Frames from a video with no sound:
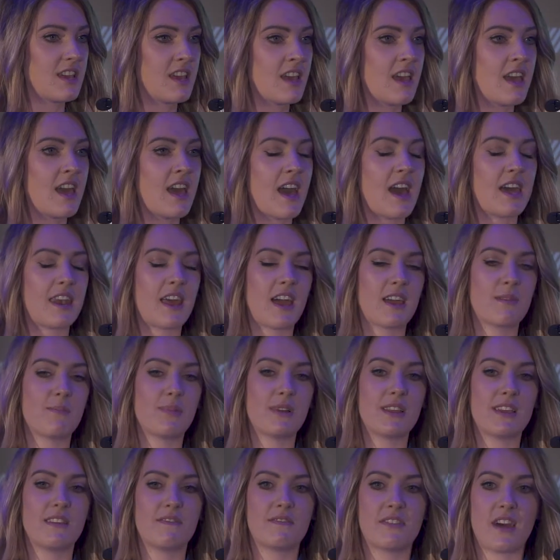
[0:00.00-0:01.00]
outstripping the
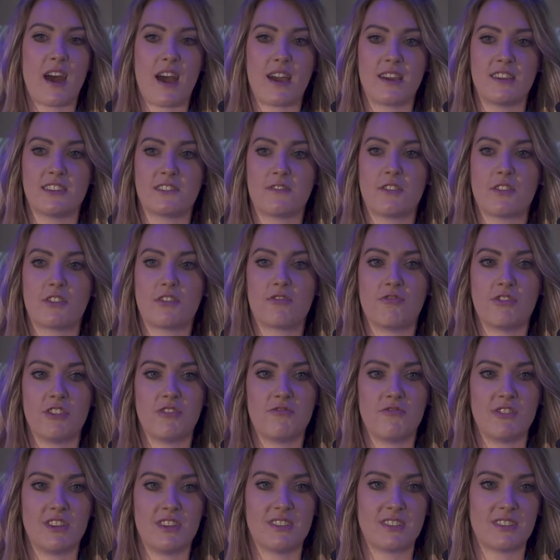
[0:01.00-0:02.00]
country in
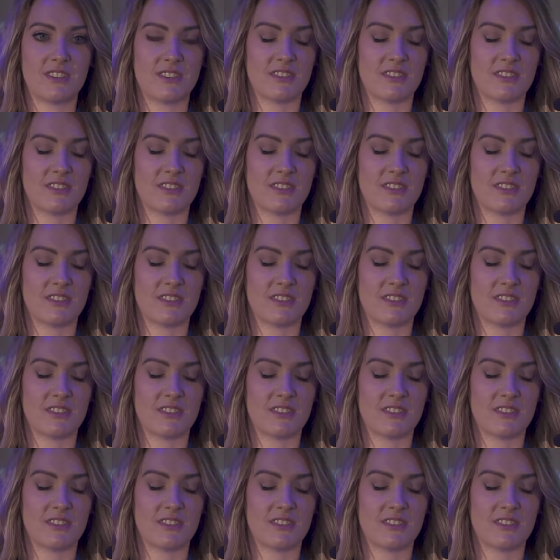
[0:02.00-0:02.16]
productivity